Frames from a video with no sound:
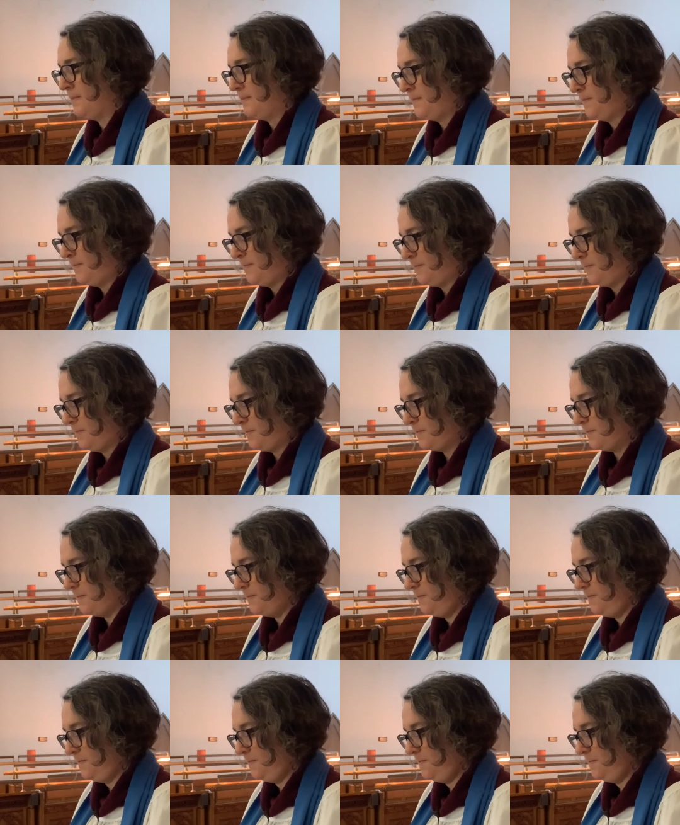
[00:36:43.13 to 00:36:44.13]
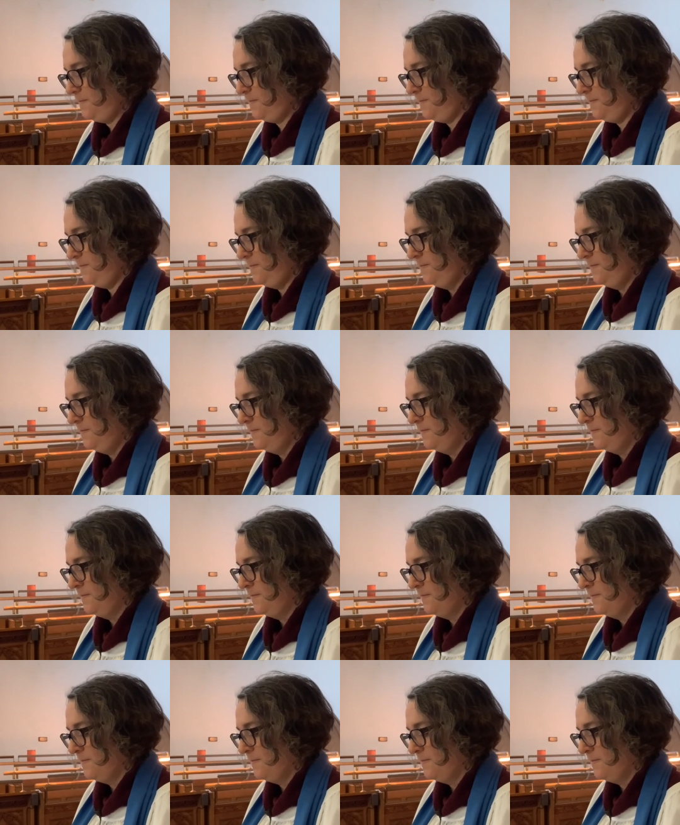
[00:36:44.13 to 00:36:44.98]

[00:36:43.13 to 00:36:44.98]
[no speech]